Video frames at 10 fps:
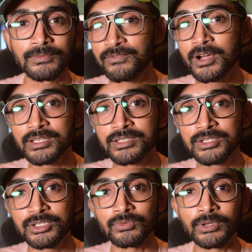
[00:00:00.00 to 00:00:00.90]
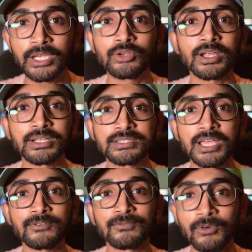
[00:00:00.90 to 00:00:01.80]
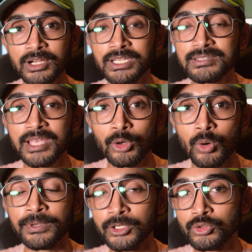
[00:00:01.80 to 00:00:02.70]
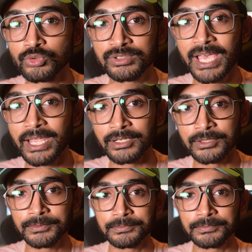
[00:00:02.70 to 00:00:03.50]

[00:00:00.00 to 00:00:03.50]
But first, we need to understand what is an OBD2 scanner.